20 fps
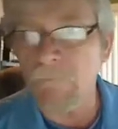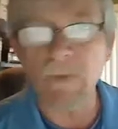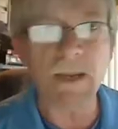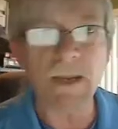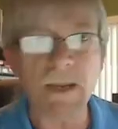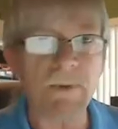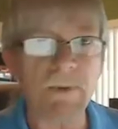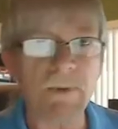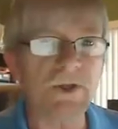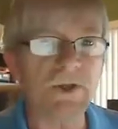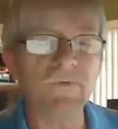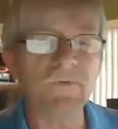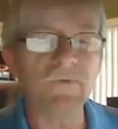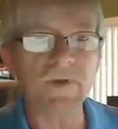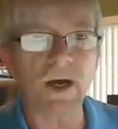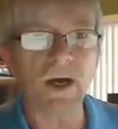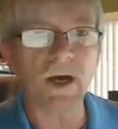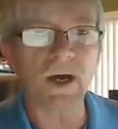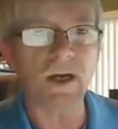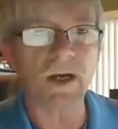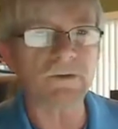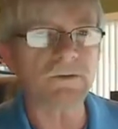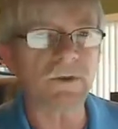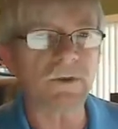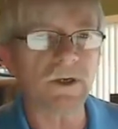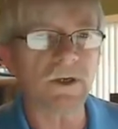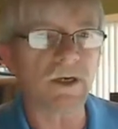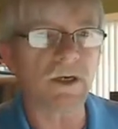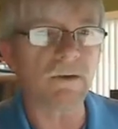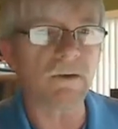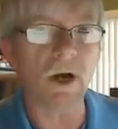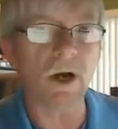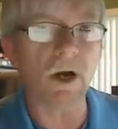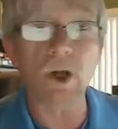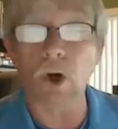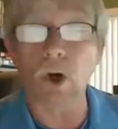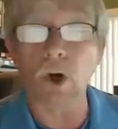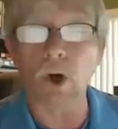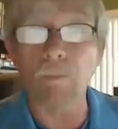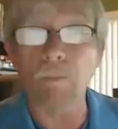Maybe you've got
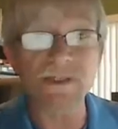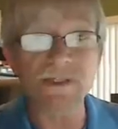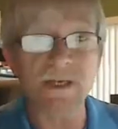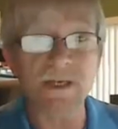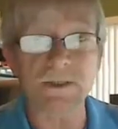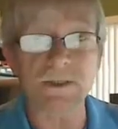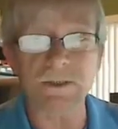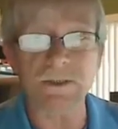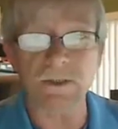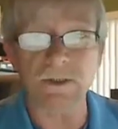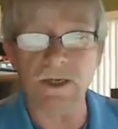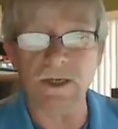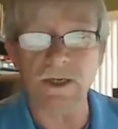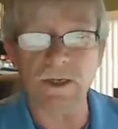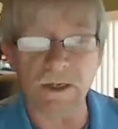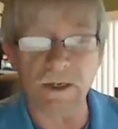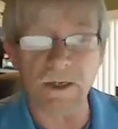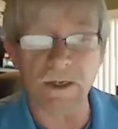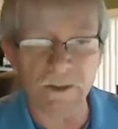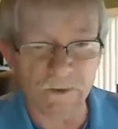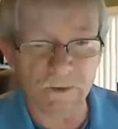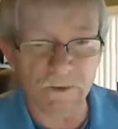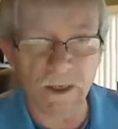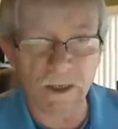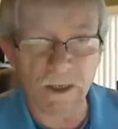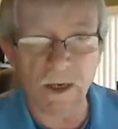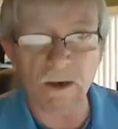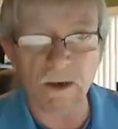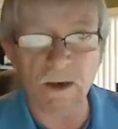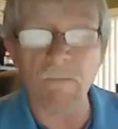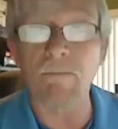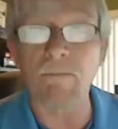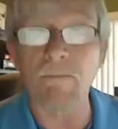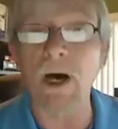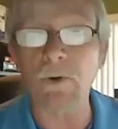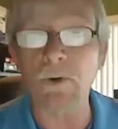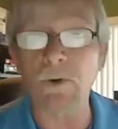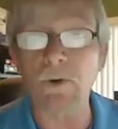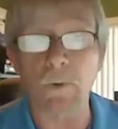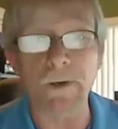a co-presenter, like a
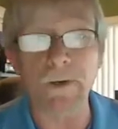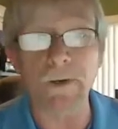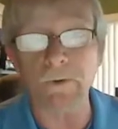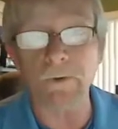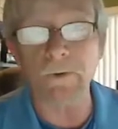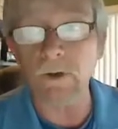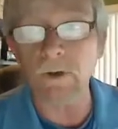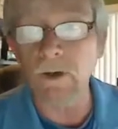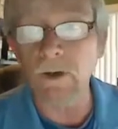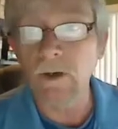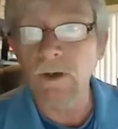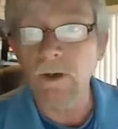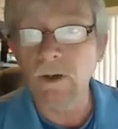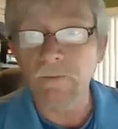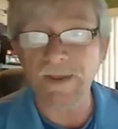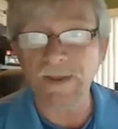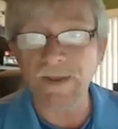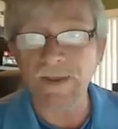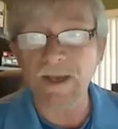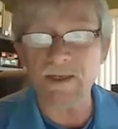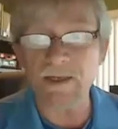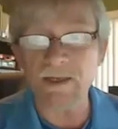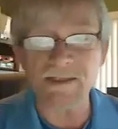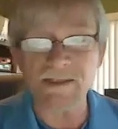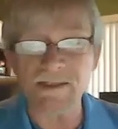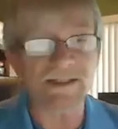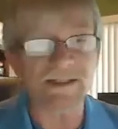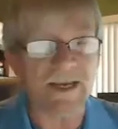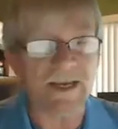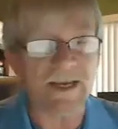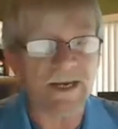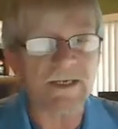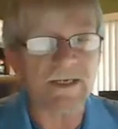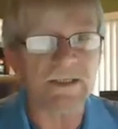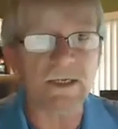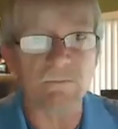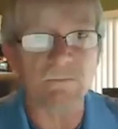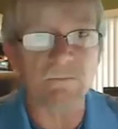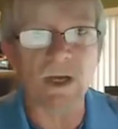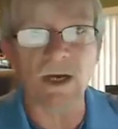moderator, that is
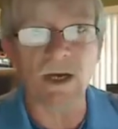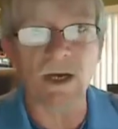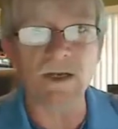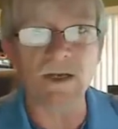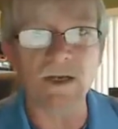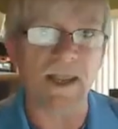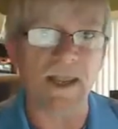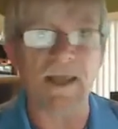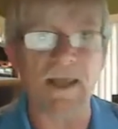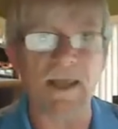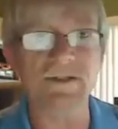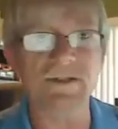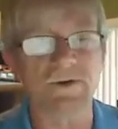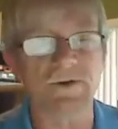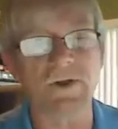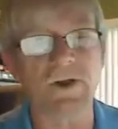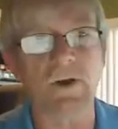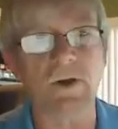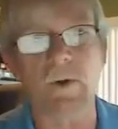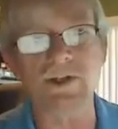standing by to answer the